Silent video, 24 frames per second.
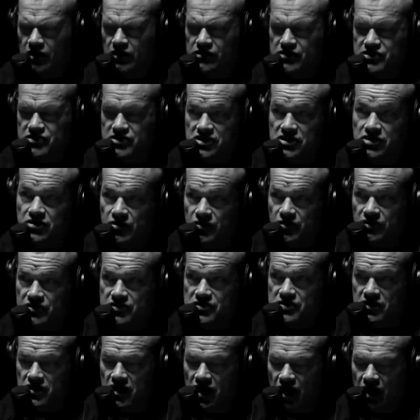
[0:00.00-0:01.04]
the senior
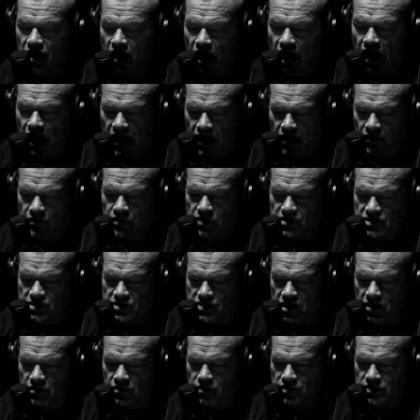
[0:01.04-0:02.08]
enlisted guy, I always
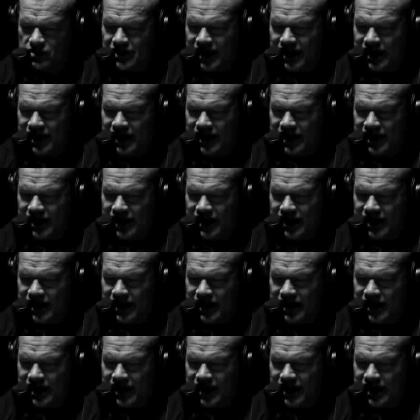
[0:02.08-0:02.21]
said, was